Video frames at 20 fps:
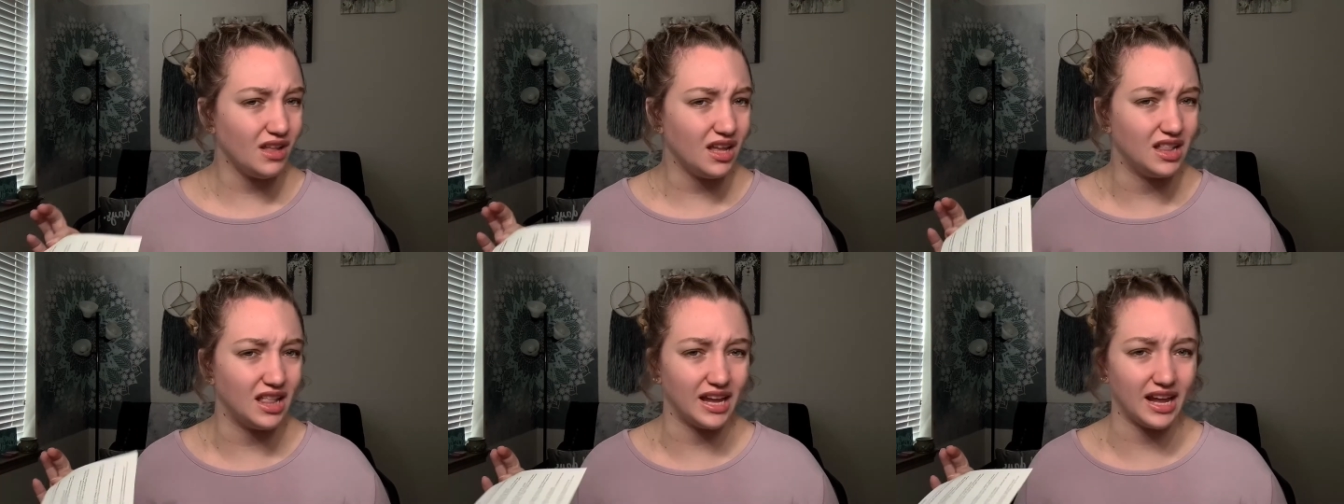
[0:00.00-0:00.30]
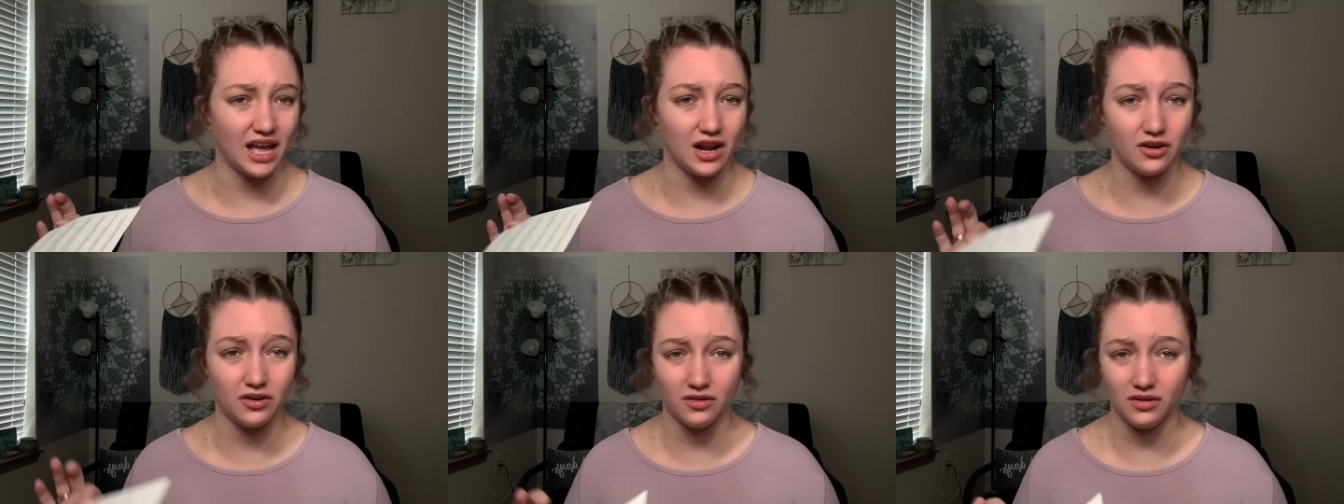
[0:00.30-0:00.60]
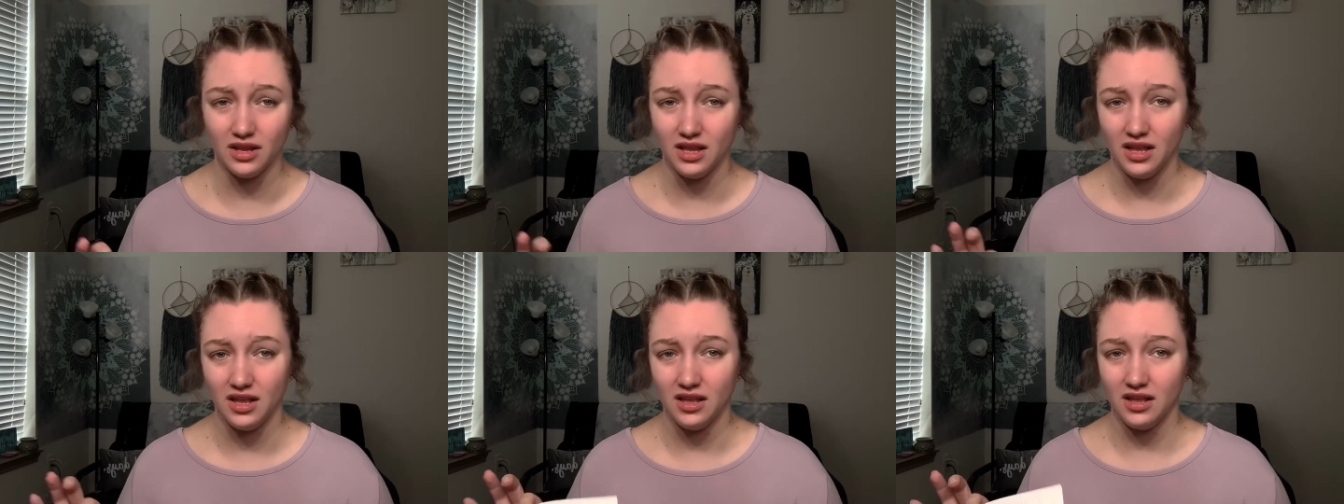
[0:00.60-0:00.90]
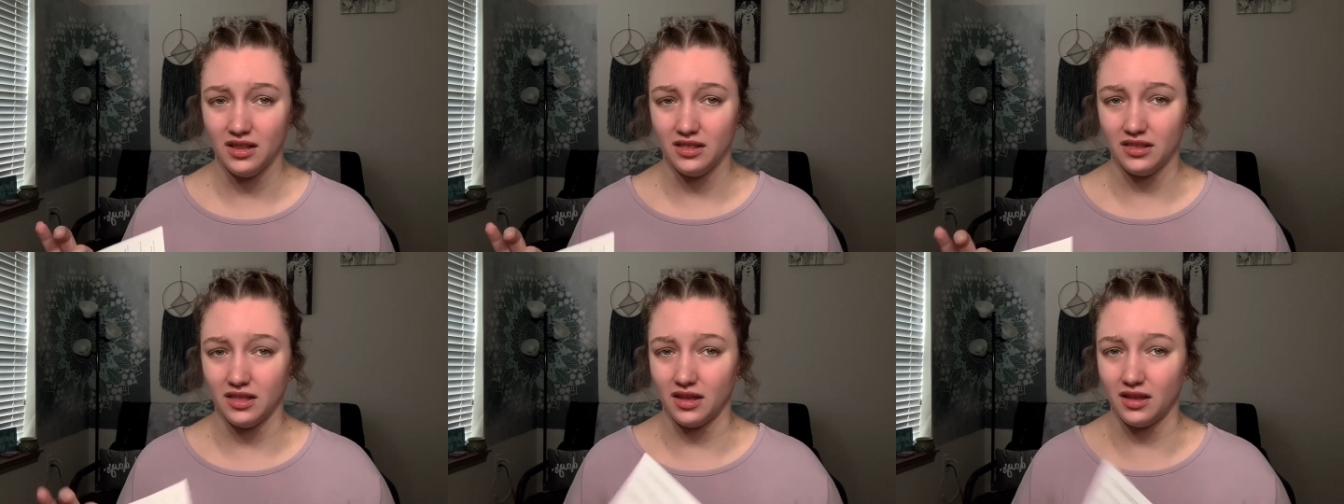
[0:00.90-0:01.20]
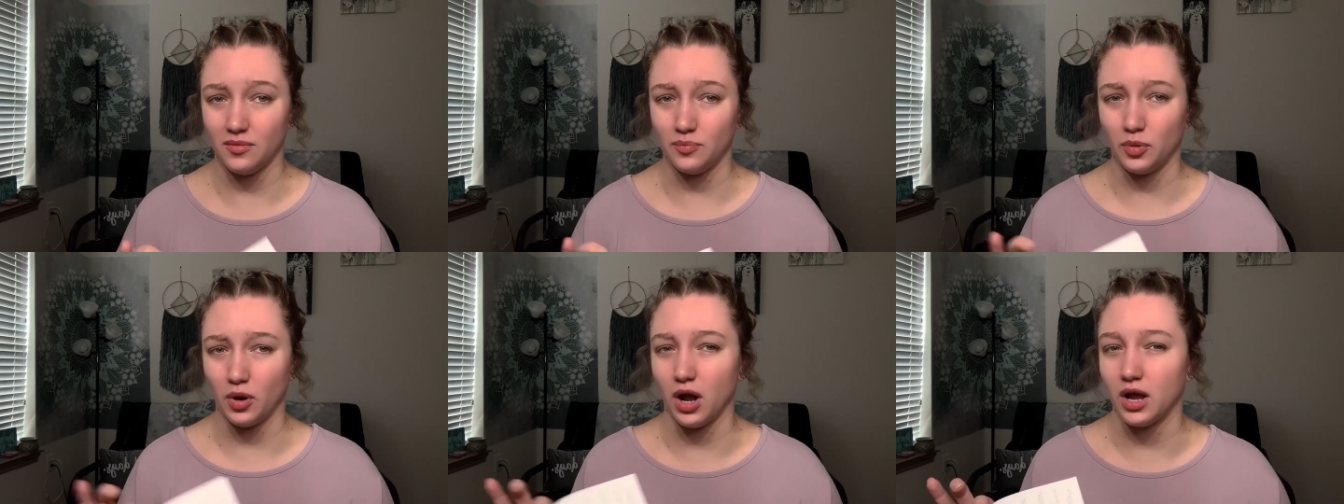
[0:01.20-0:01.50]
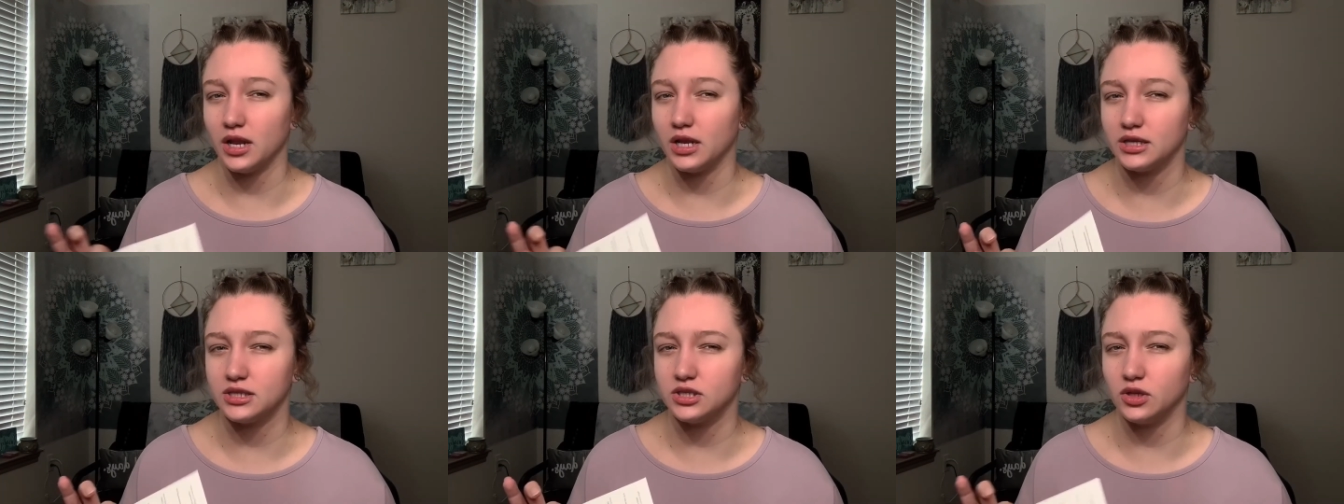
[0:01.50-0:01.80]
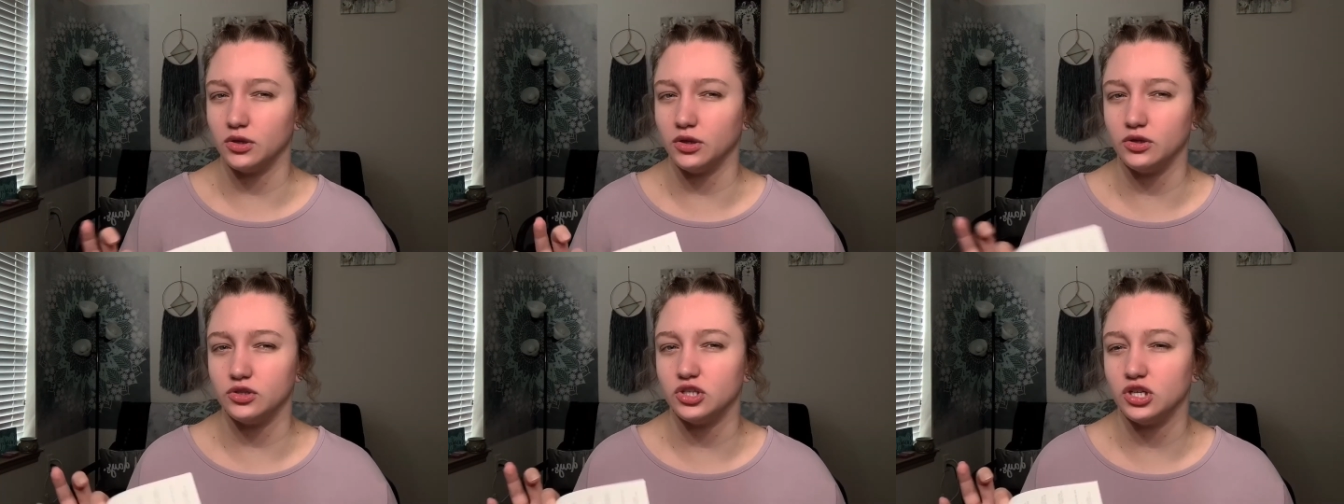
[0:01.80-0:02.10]
Like, the products
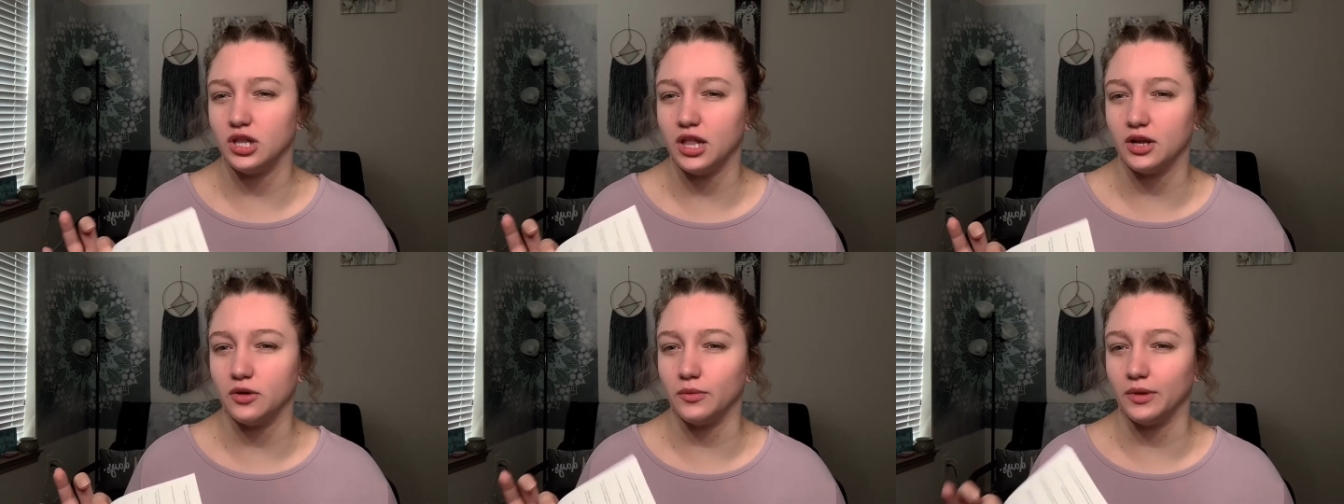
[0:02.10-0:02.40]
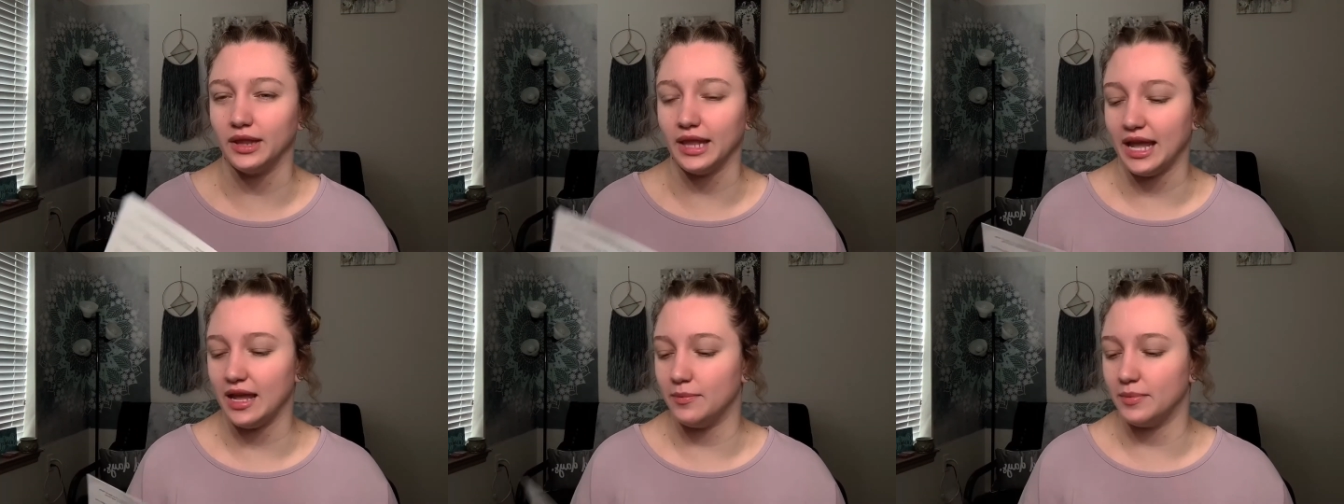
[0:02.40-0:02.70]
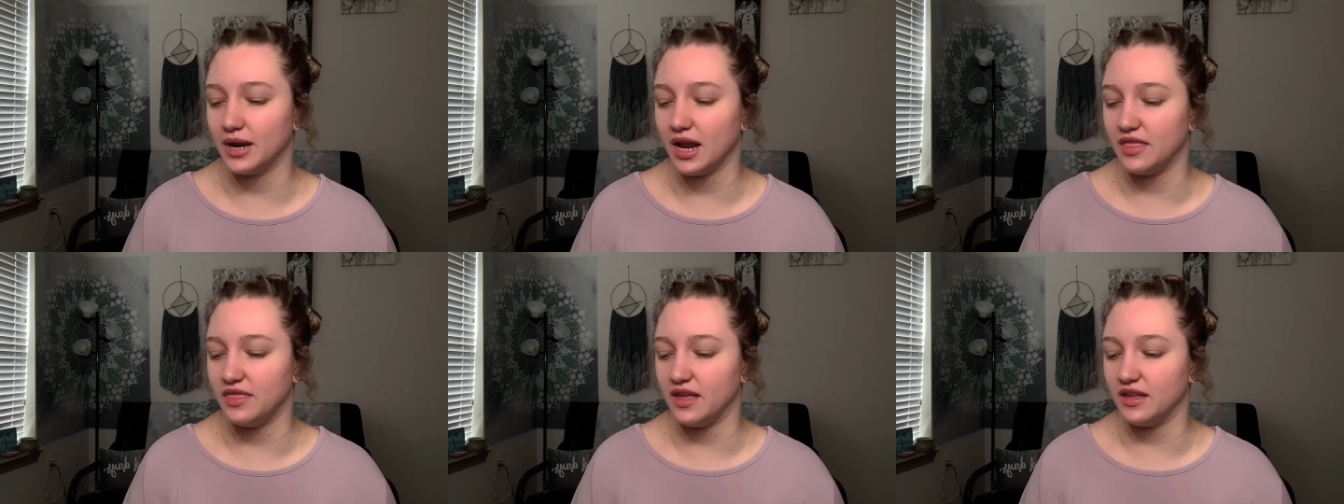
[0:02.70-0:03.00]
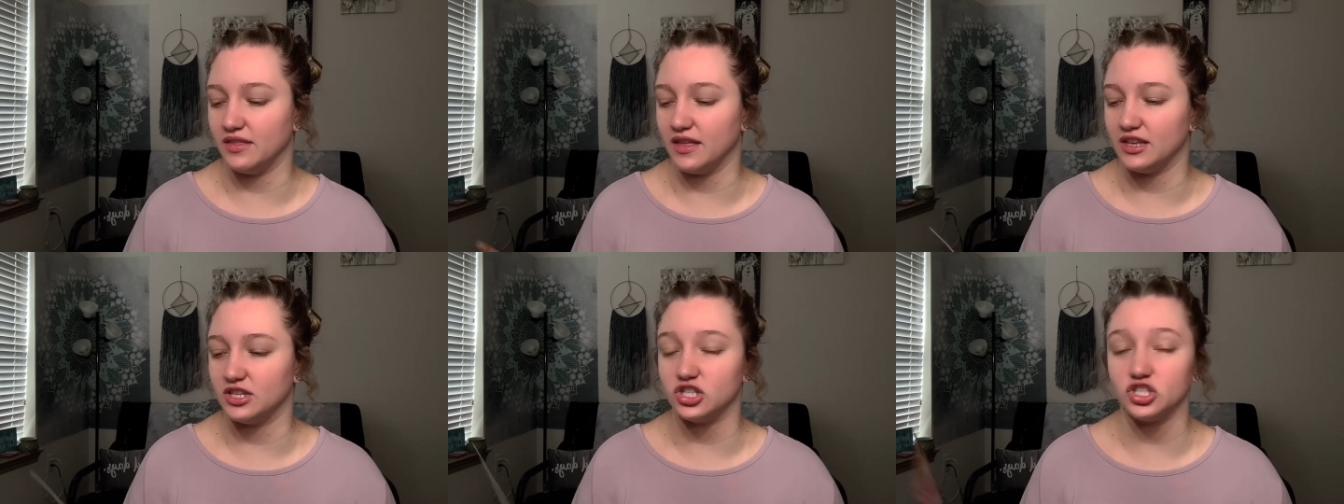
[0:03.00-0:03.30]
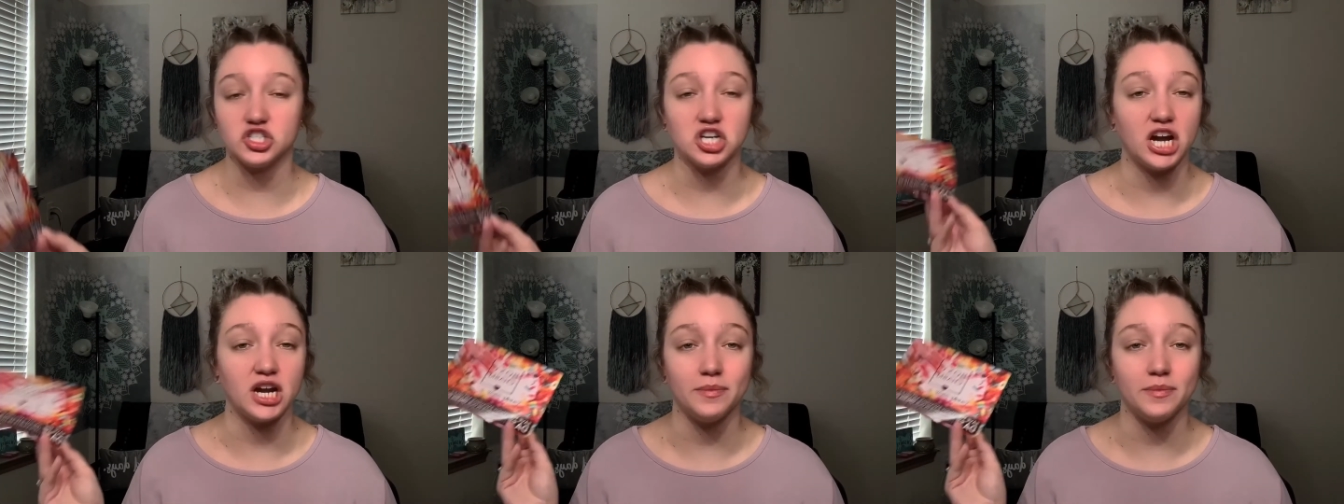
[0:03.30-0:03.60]
don't usually like relate, but I think they just try to be